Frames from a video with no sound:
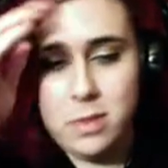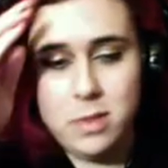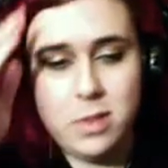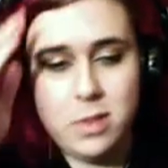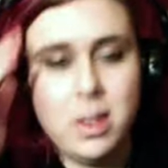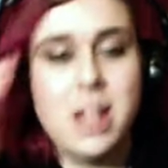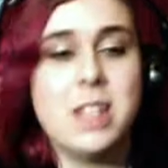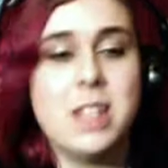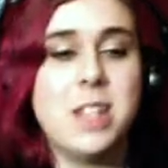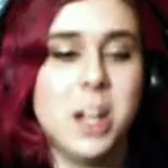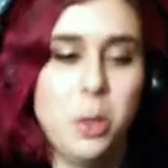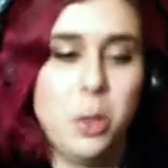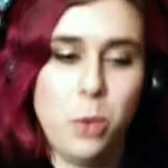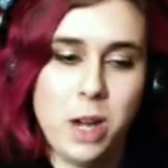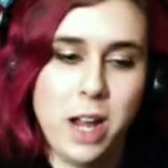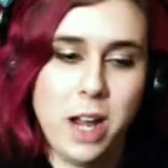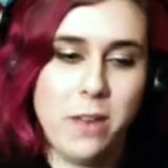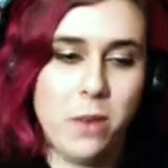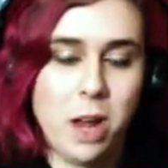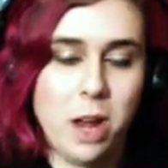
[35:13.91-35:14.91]
that's kind of
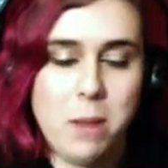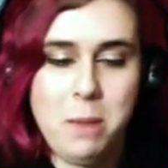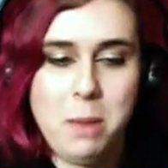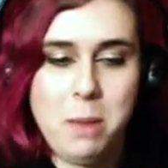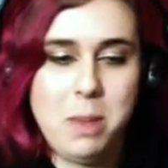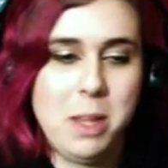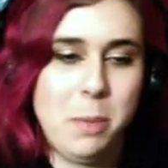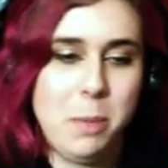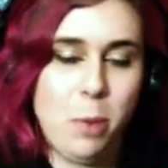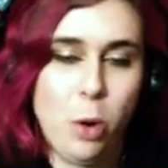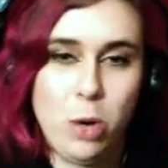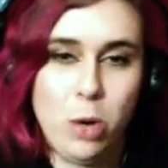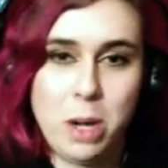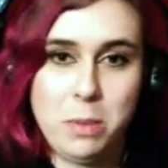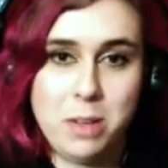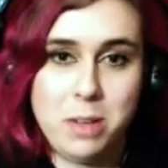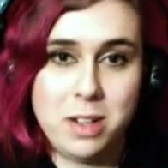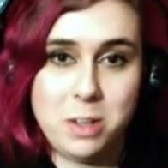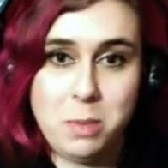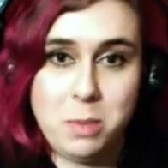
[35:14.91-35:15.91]
whatever. And maybe they
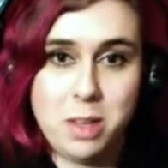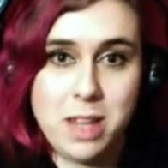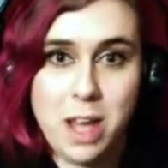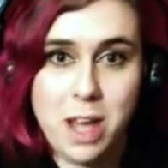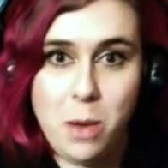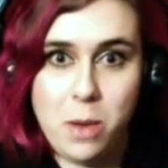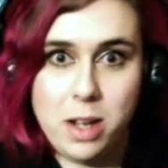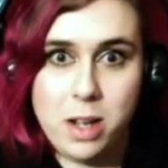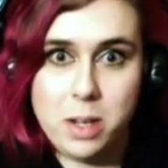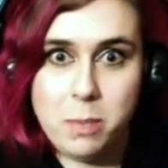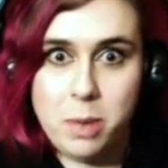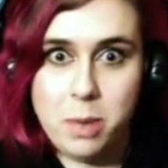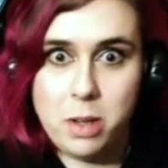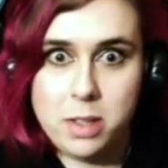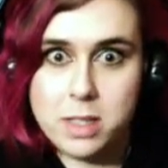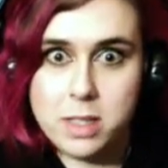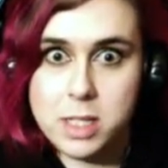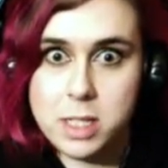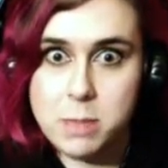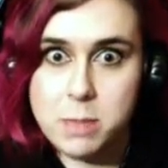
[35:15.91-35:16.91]
programmed it to be that way to build
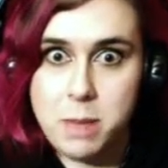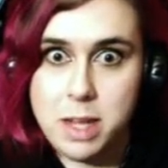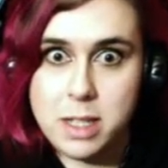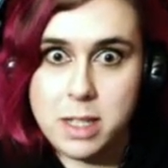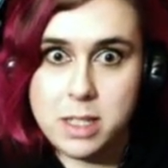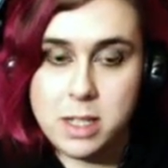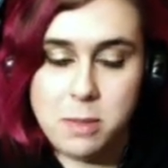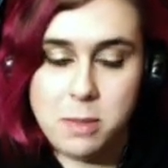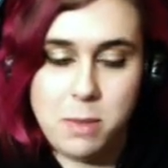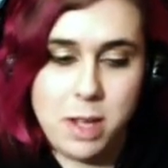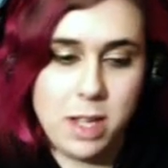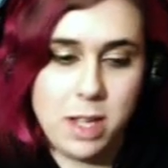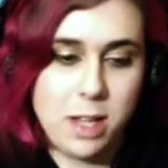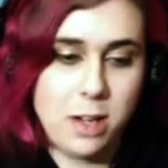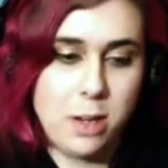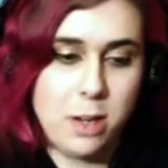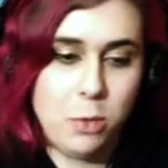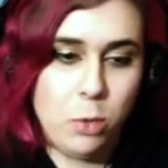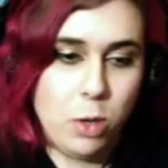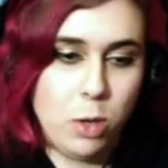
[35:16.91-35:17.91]
suspense and make it
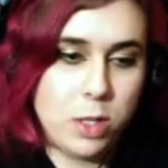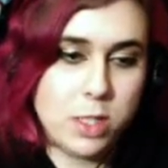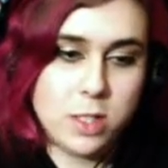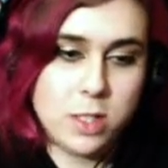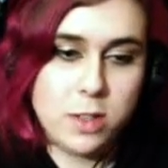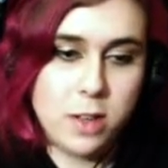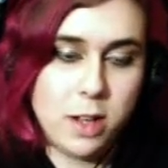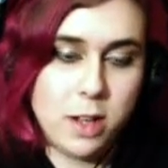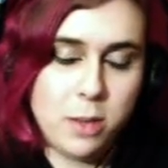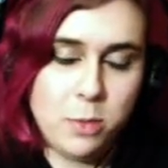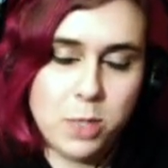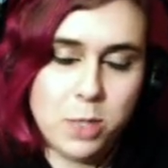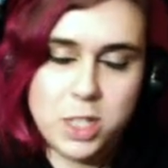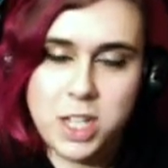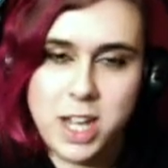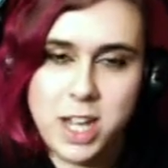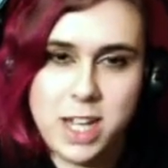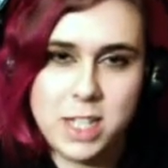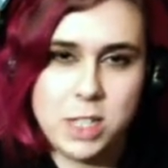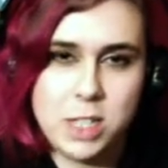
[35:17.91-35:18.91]
worse. In which
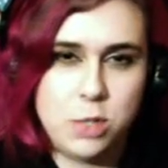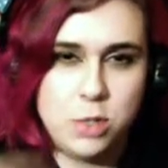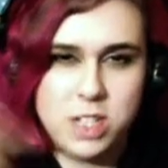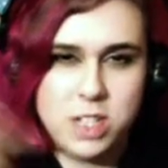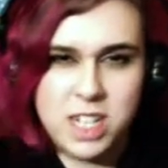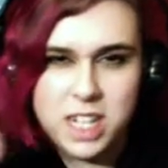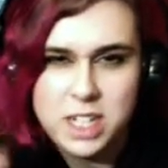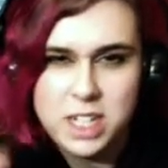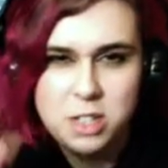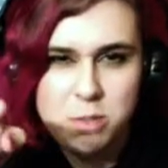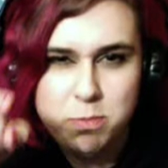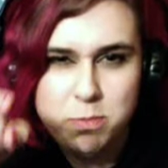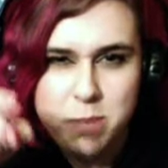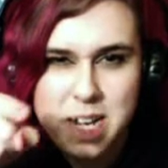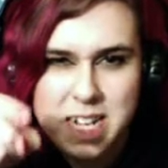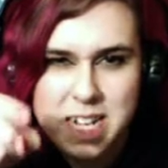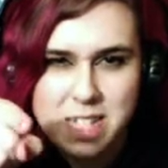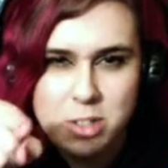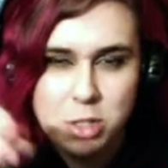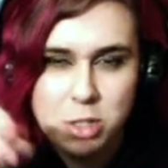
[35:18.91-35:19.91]
case, you guys are
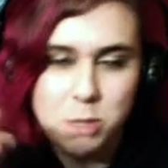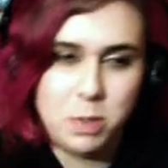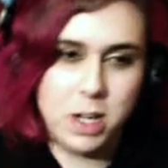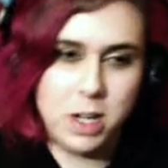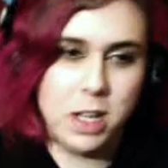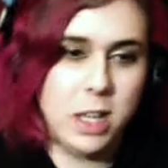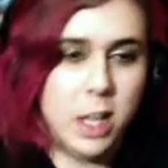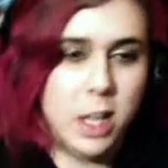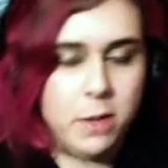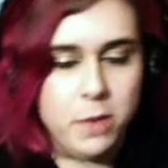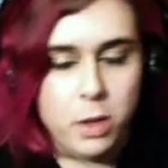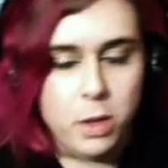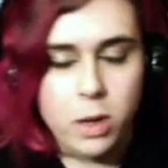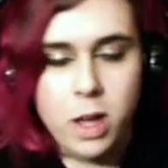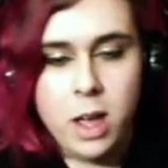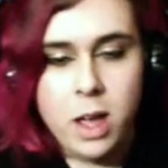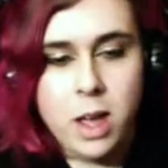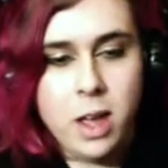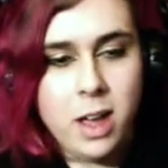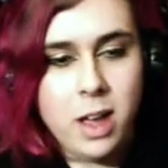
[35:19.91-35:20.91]
bastards, but I love you.
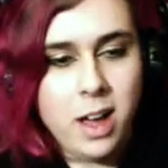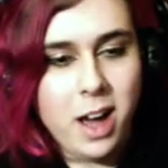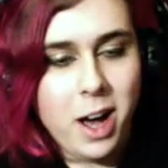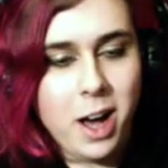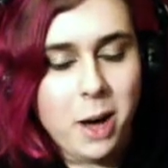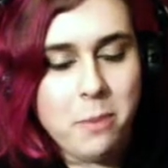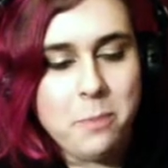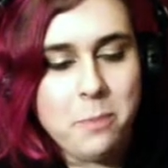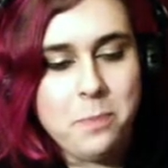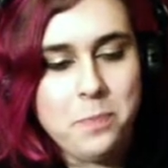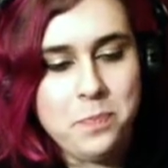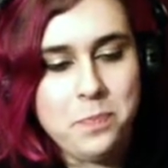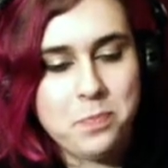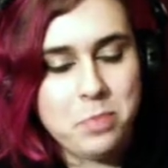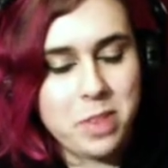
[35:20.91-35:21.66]
Um,